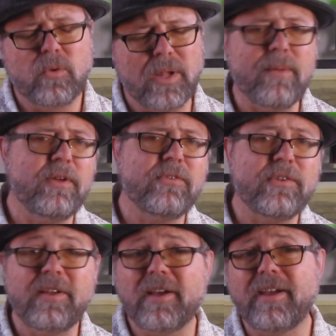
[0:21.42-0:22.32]
Well,
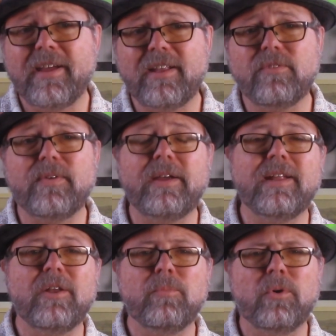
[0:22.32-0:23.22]
obviously, I had to find
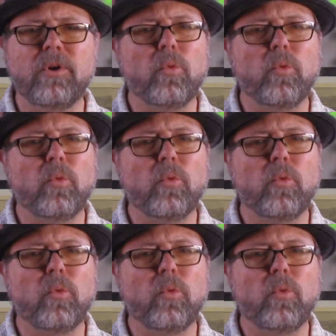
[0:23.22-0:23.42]
out more.